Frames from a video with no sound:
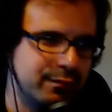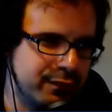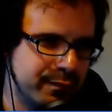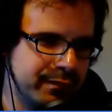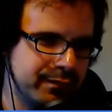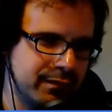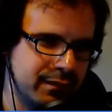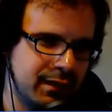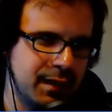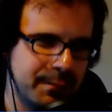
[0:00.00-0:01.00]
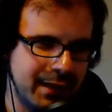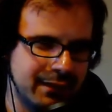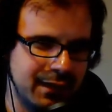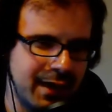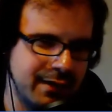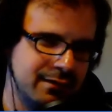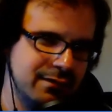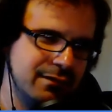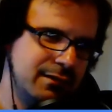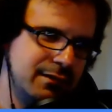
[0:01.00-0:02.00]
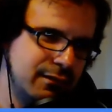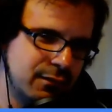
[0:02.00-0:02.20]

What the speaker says: the command line and